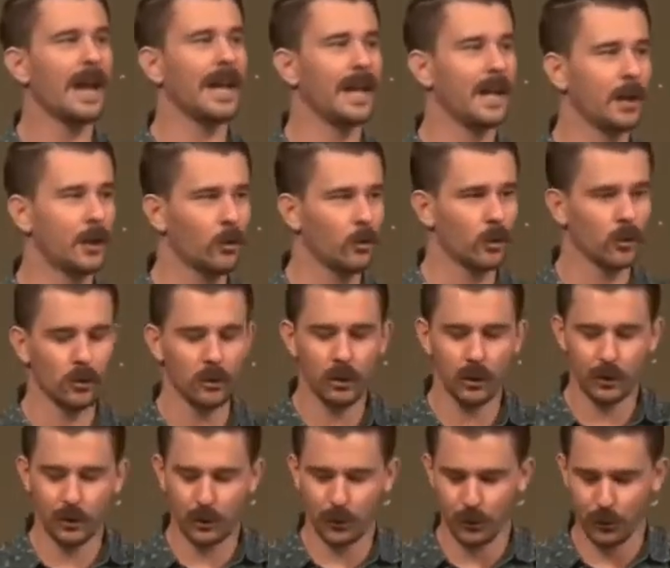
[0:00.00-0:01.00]
equal
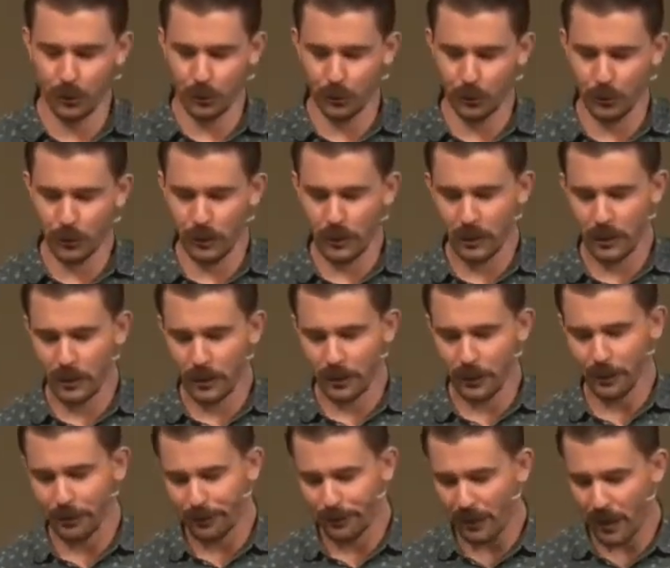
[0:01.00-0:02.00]
to
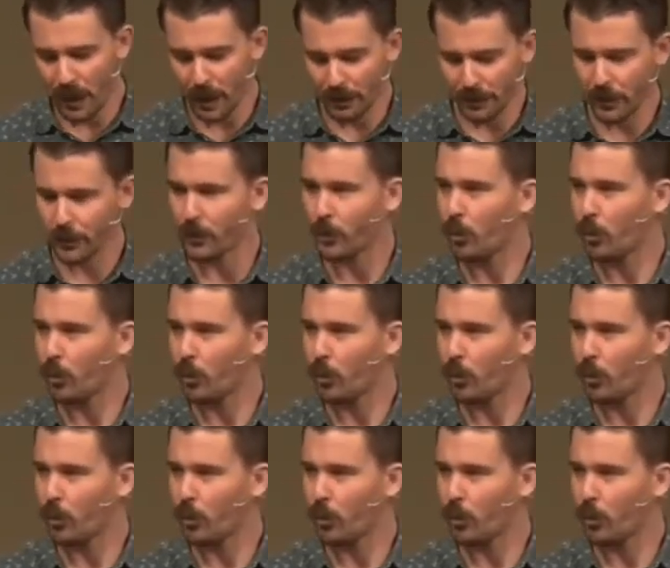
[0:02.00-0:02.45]
the Father.